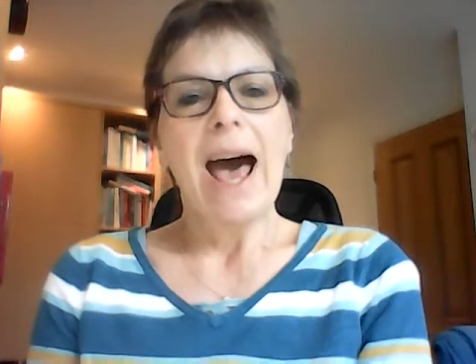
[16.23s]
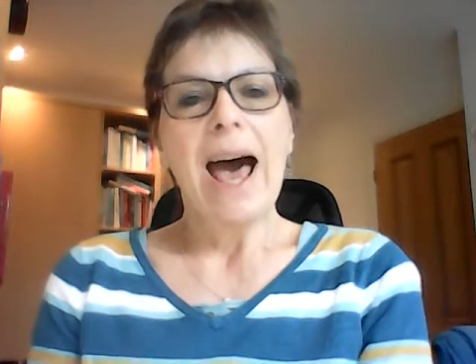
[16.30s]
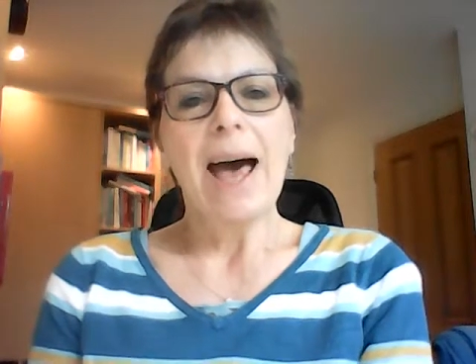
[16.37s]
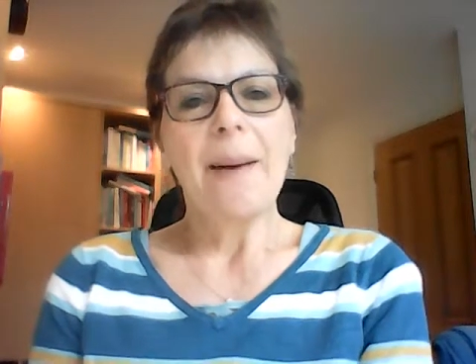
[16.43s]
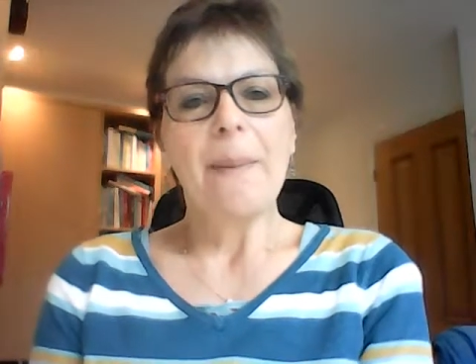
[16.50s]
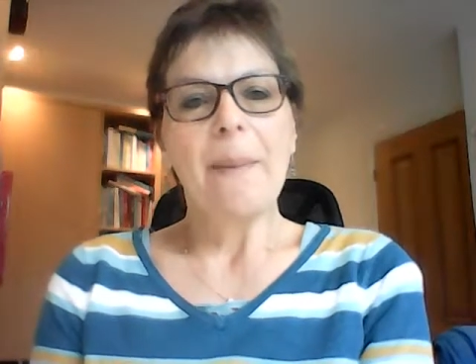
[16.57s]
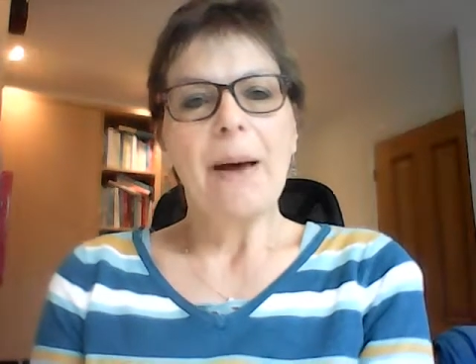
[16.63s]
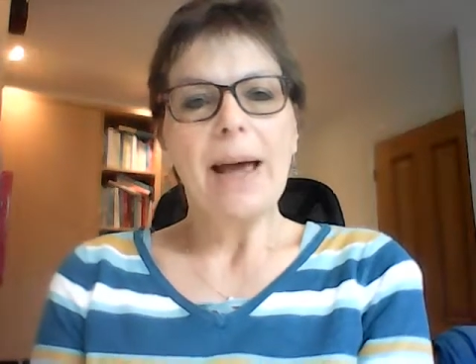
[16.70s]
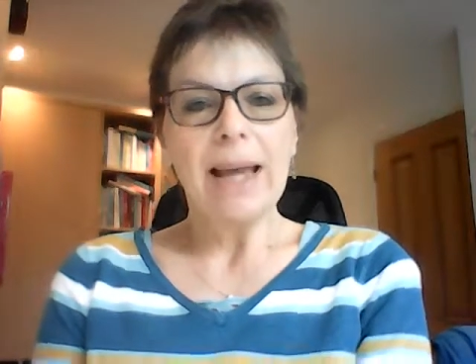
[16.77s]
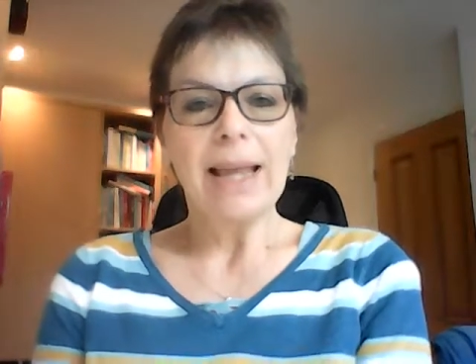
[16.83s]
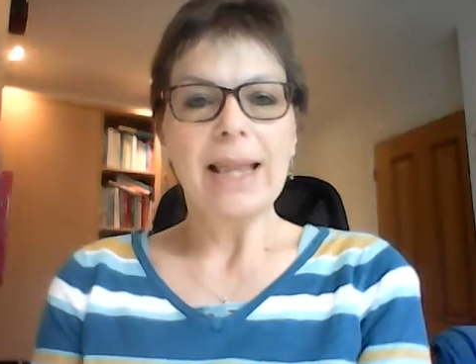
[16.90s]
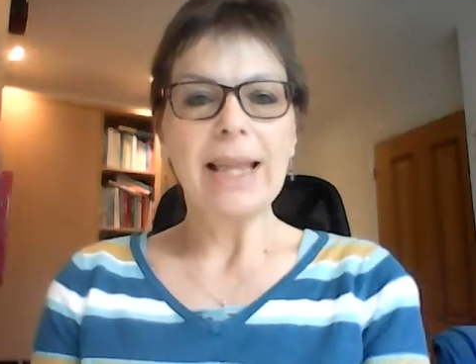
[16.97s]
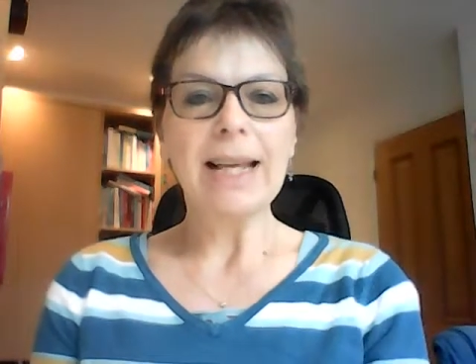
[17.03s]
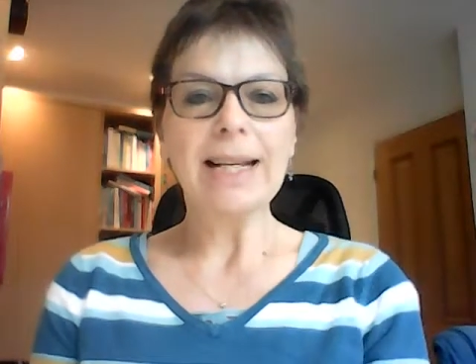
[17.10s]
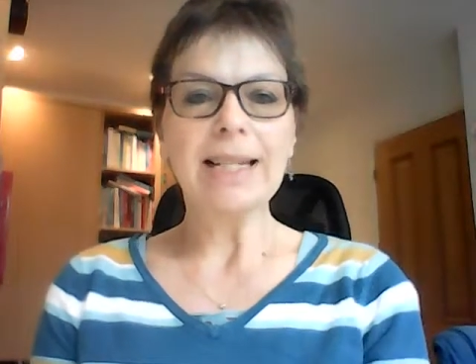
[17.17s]
In
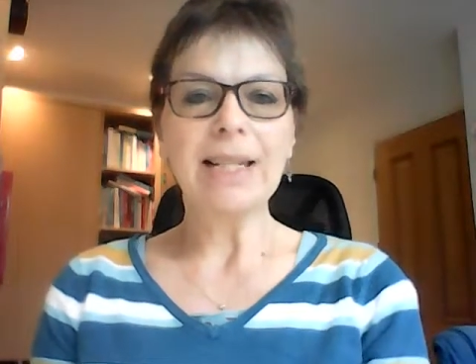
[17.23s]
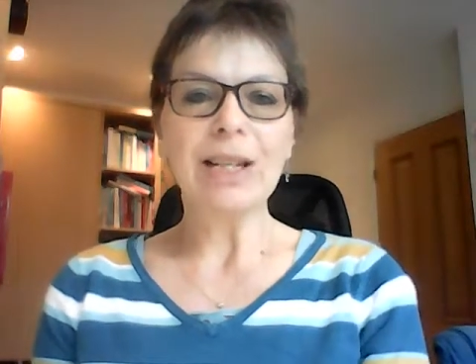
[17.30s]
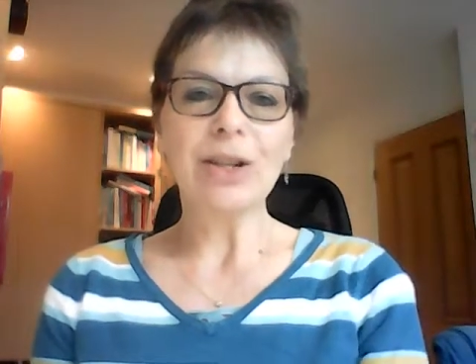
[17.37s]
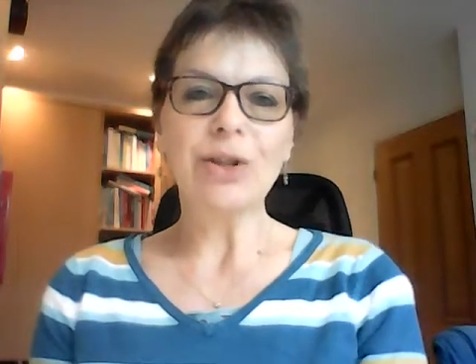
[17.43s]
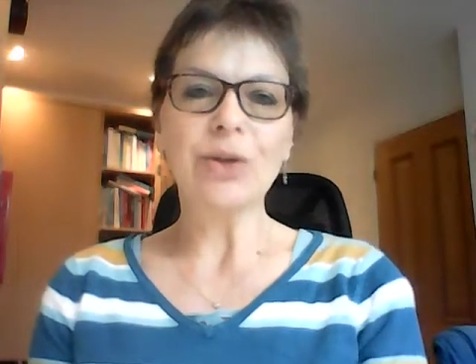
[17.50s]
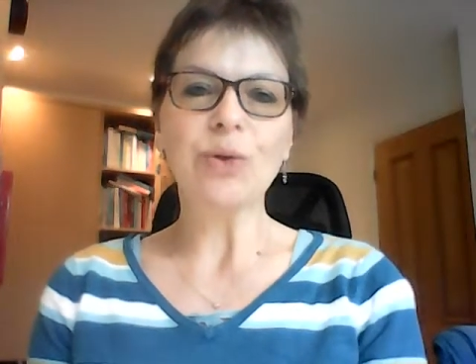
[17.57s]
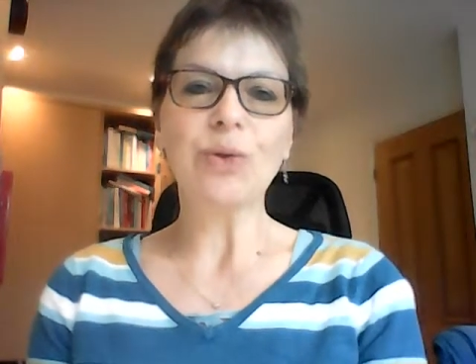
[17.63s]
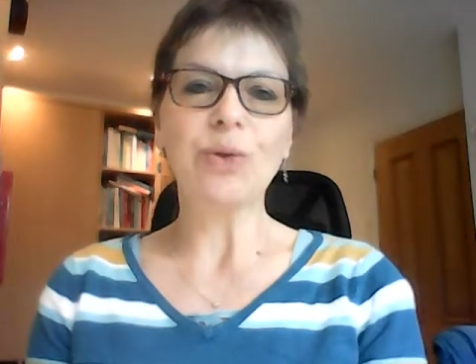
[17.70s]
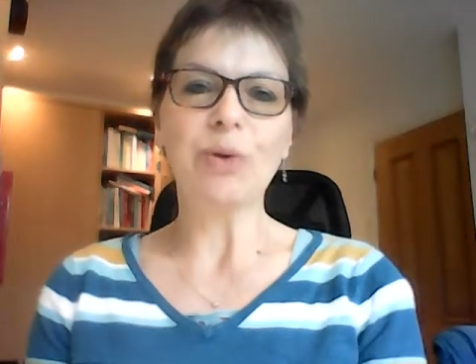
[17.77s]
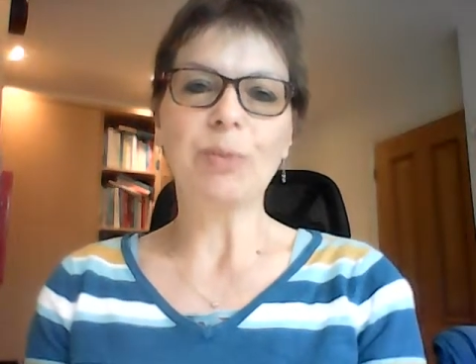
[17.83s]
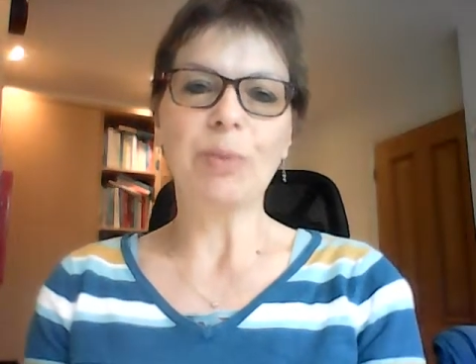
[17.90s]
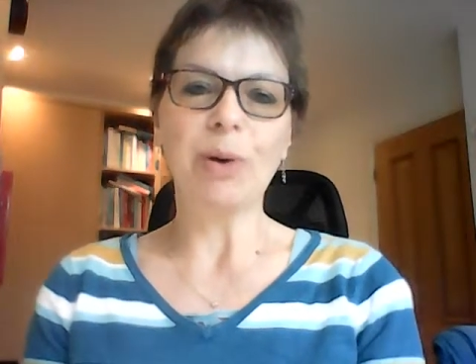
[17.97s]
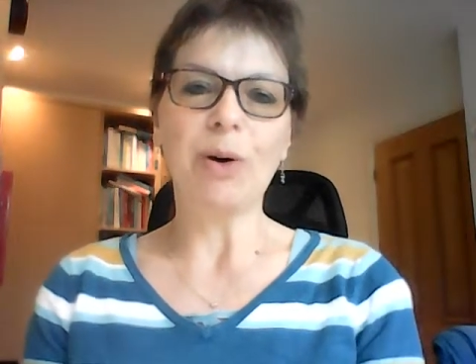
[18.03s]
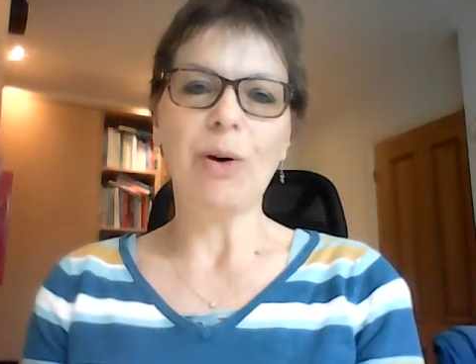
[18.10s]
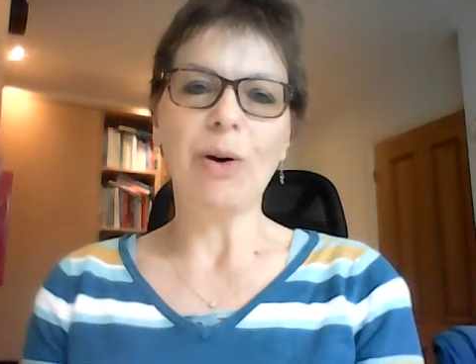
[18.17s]
this short
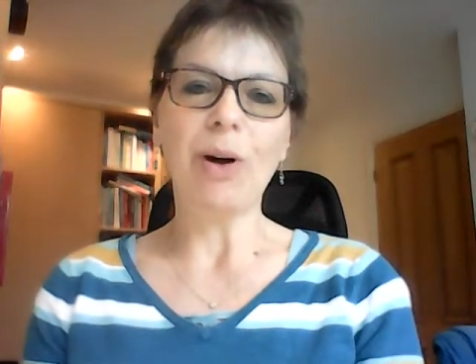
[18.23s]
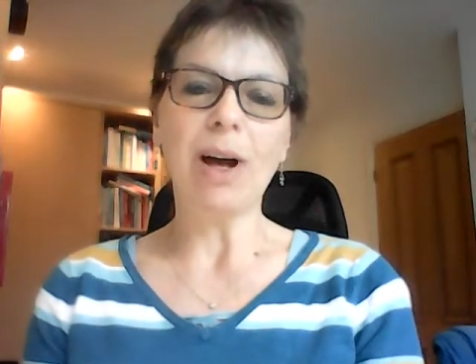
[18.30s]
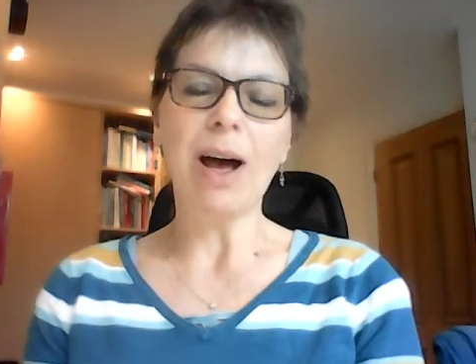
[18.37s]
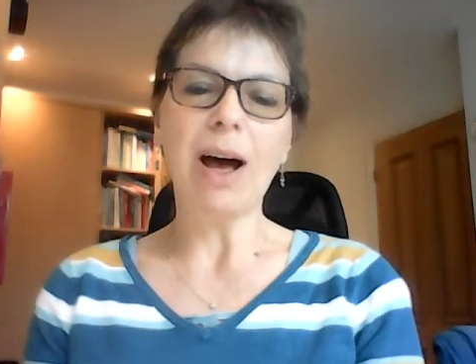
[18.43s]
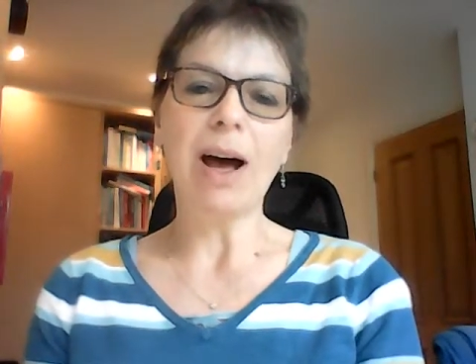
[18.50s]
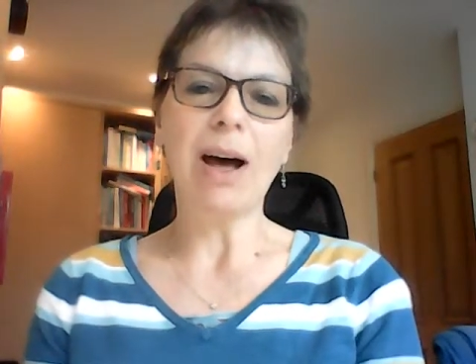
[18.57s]
blog,